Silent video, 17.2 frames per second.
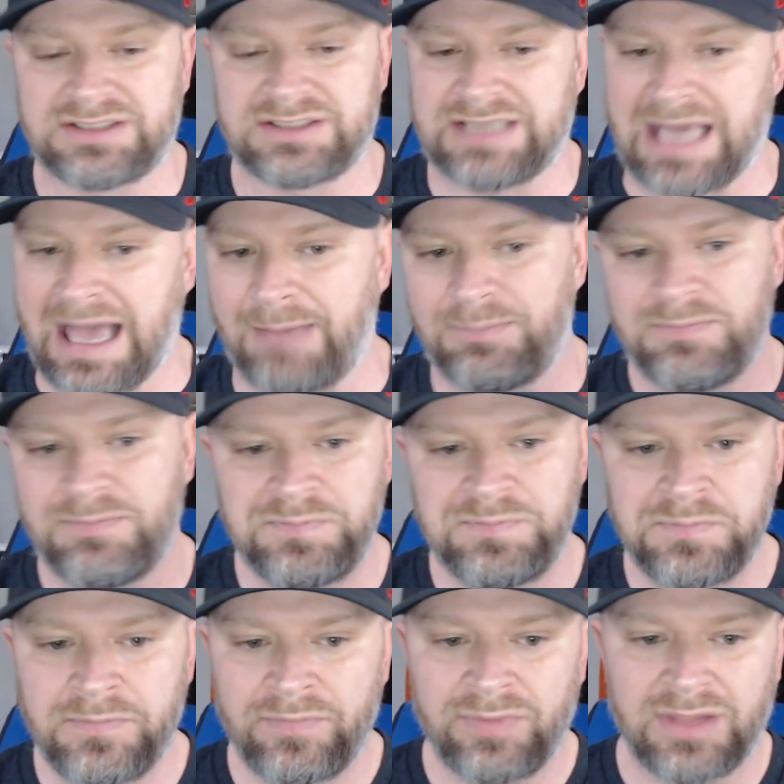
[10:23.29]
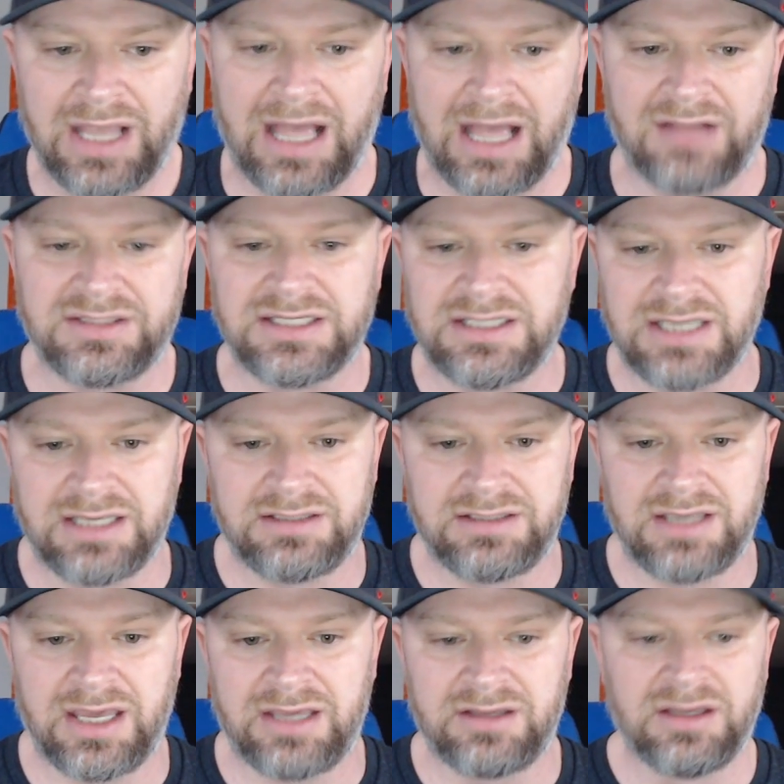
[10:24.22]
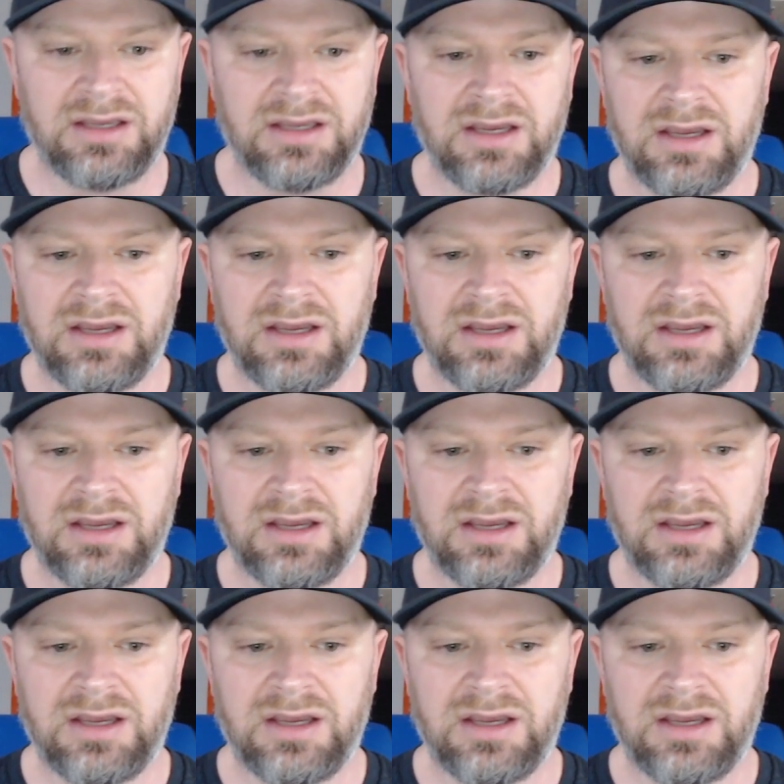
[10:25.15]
cap out the yin-yang.